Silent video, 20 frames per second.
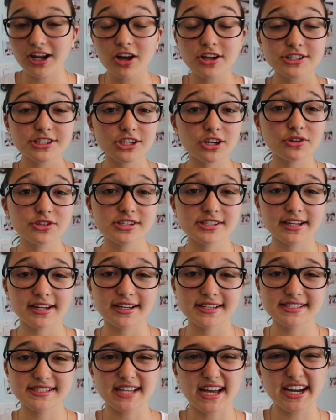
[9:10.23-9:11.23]
And also, just
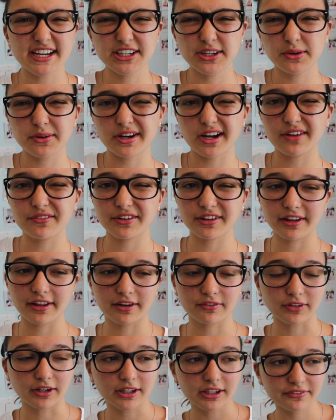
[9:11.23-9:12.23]
like a side note, not
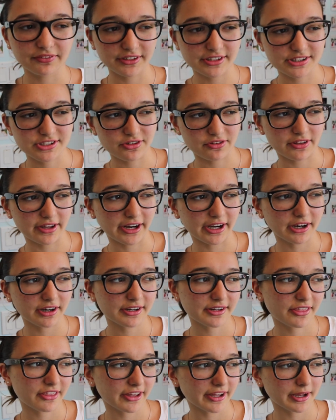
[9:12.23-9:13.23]
really relevant to the
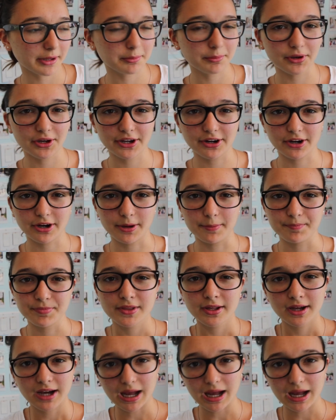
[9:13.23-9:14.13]
hair thing, but um,